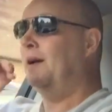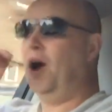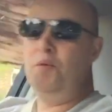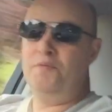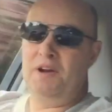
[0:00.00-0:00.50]

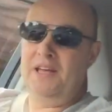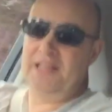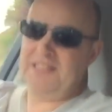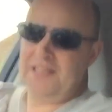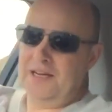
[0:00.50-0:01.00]
Hopefully
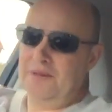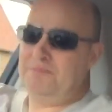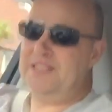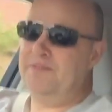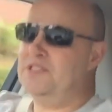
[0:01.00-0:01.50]
it's a
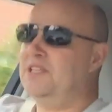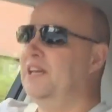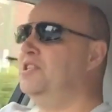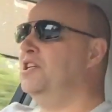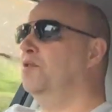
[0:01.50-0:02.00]

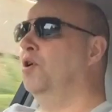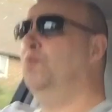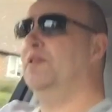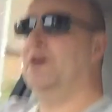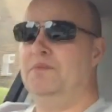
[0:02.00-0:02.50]
17-18-year-old
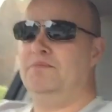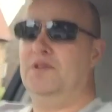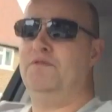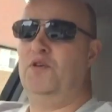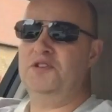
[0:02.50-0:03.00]
with a
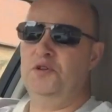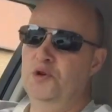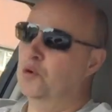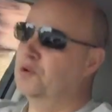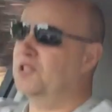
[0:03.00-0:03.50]
Vauxhall
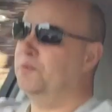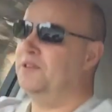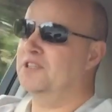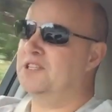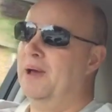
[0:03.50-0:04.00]
Corsa with
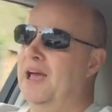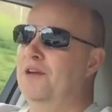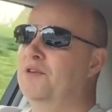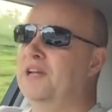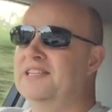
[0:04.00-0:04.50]
just about
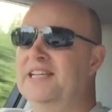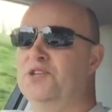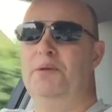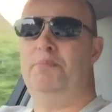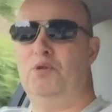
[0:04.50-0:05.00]
every
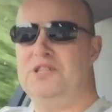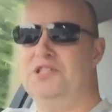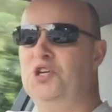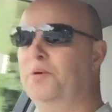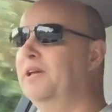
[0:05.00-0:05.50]
accessory
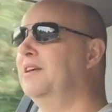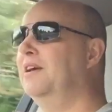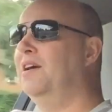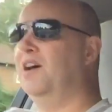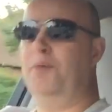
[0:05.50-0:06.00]
bolted to it
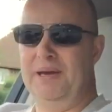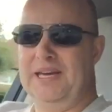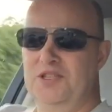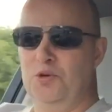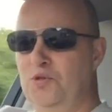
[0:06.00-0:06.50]
and a big
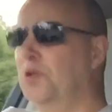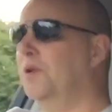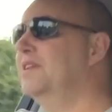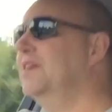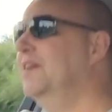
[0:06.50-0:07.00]
exhaust on
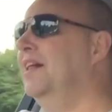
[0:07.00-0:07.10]
it,